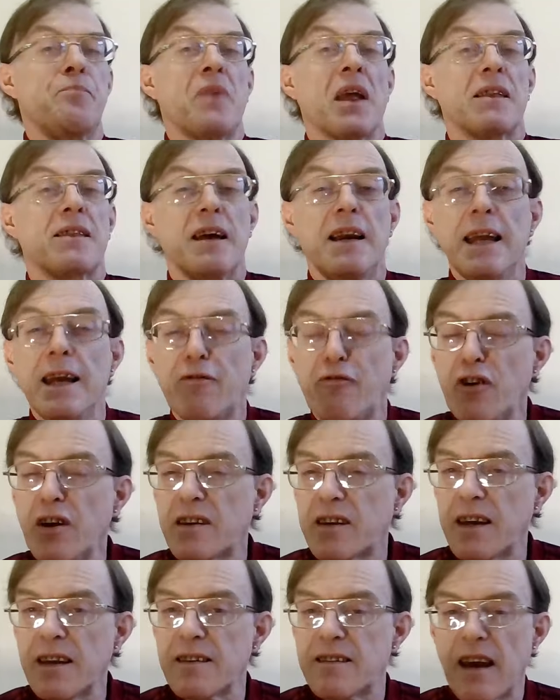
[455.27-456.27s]
The leaflet
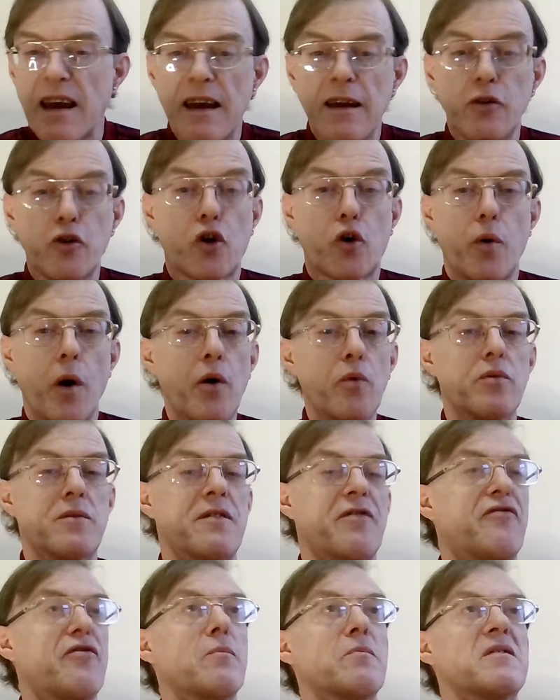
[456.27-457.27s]
contained quotes
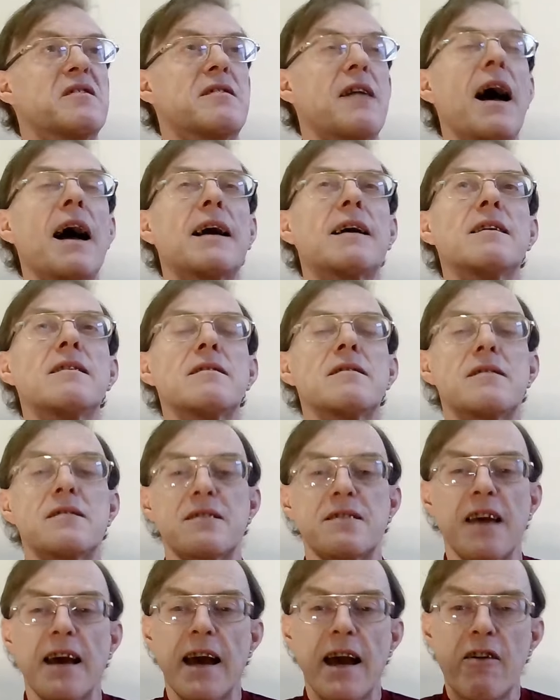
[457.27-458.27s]
from Zach and
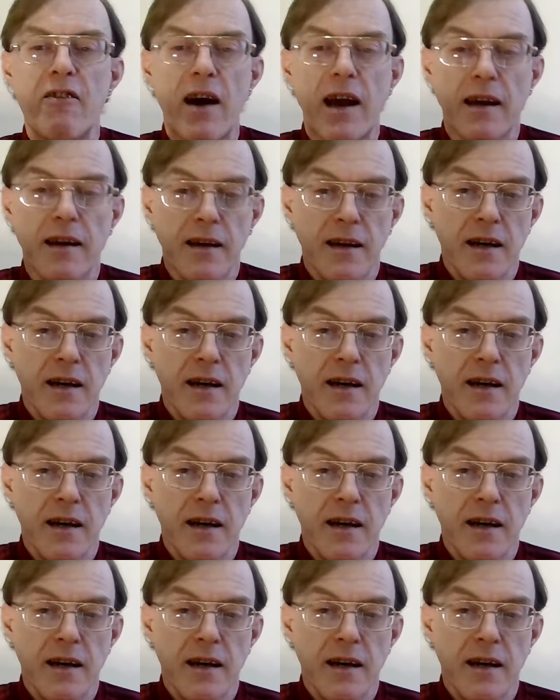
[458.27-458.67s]
Sarah,